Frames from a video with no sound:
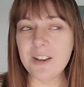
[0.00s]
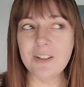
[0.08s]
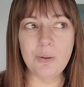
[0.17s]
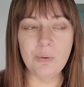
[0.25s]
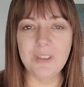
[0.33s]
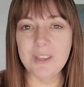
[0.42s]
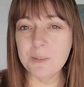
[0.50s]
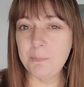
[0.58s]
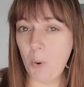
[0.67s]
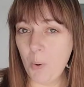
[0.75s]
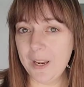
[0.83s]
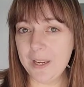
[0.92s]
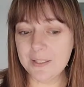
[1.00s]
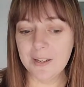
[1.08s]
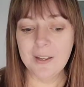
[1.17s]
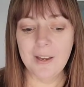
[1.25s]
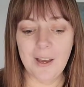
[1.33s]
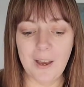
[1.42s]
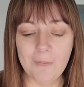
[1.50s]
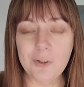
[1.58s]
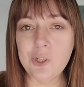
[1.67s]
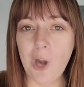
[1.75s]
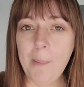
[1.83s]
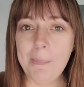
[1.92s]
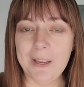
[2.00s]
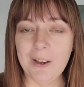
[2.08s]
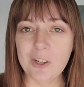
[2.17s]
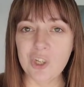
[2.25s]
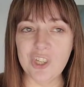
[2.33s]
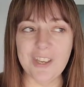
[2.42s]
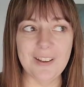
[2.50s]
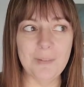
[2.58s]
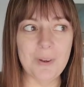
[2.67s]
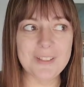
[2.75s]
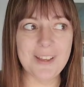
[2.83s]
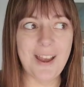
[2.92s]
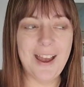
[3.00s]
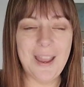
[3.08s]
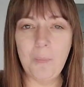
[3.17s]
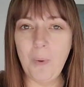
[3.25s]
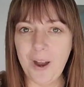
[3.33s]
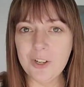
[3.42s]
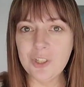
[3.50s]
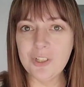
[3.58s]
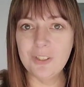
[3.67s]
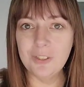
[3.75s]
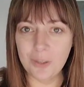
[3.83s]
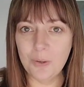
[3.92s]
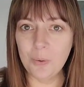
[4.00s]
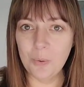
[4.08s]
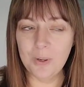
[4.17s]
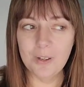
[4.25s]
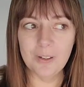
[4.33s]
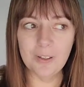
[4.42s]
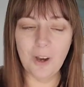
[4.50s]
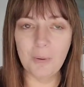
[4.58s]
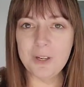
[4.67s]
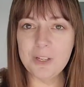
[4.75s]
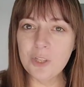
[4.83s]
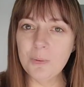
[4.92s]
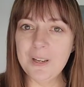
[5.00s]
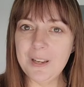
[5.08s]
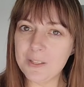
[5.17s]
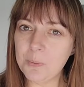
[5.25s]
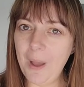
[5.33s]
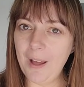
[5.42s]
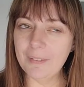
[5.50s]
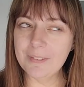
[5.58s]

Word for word: to this point of shopping on Shein was I watched you go and do it as well.